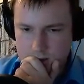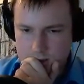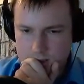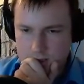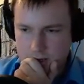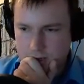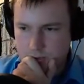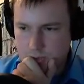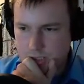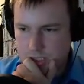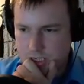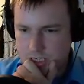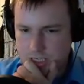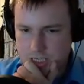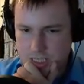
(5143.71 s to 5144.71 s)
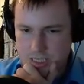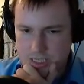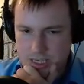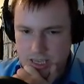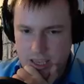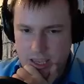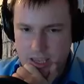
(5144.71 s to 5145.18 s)
So I guess research
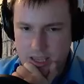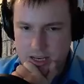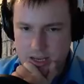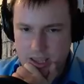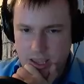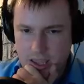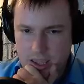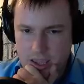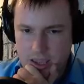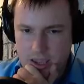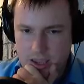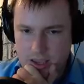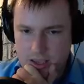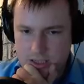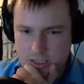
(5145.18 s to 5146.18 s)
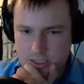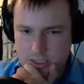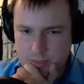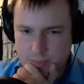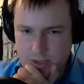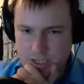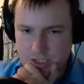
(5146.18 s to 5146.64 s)
center and a
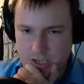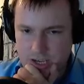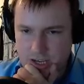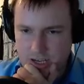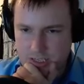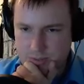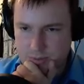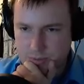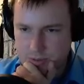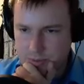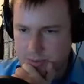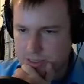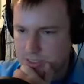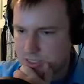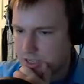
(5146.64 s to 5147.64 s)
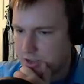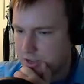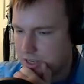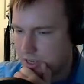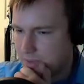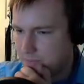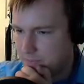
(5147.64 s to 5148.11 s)
space yard is probably the place to go here.